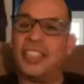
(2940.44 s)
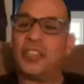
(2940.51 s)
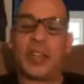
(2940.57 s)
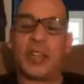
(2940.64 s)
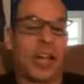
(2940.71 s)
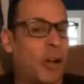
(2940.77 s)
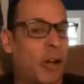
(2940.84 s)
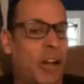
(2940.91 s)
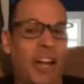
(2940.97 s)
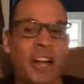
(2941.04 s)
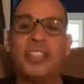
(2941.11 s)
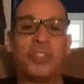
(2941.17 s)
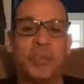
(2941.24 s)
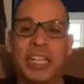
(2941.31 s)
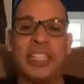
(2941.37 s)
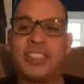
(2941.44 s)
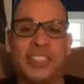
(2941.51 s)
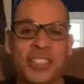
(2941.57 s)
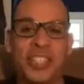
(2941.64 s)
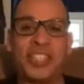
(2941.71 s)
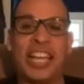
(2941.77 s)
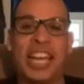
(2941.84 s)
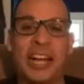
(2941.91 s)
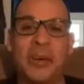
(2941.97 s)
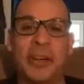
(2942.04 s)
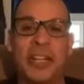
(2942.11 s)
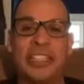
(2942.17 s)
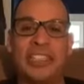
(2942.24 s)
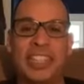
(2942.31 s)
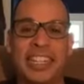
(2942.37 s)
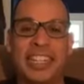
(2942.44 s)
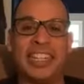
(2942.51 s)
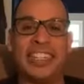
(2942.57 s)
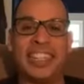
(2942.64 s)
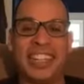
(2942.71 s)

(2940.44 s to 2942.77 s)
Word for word: the tree. This is just how I did it. Like,